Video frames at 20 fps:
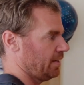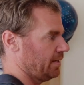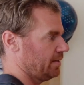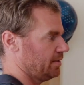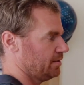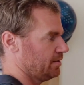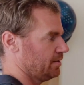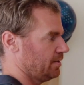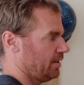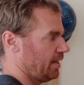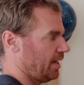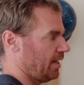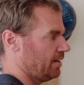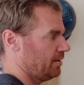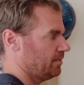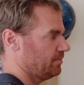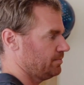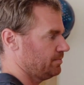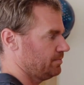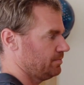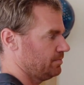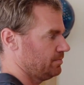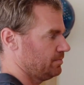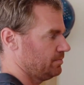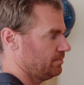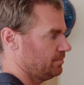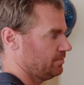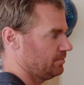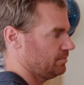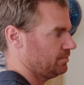lighter than that.
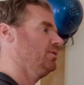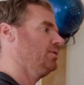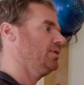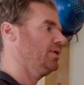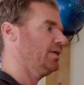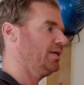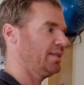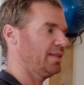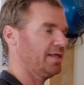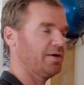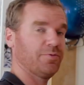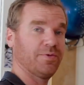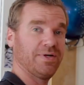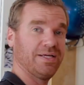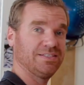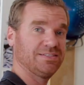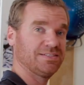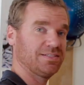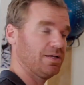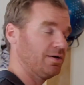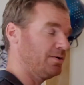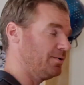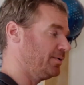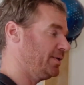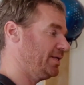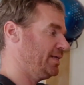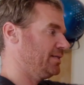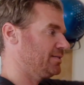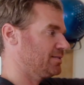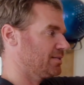And that way,
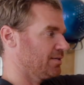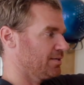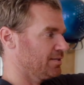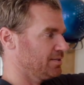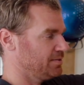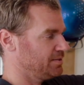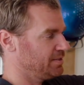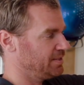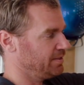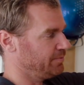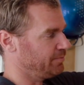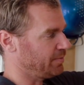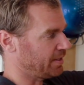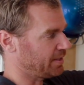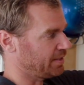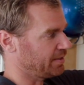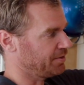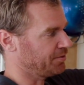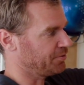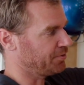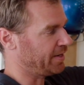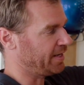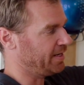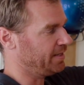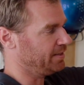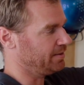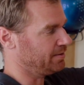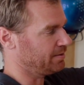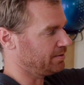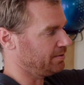slowly, it's going to seem like a
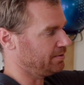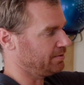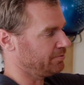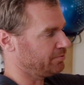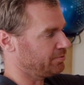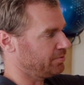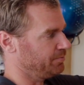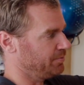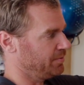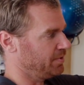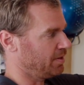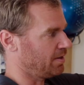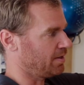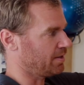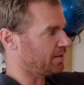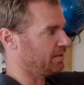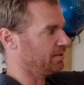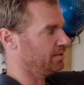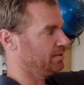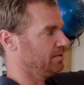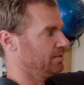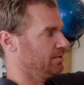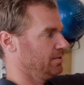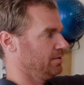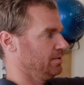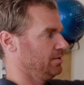gradient going from darker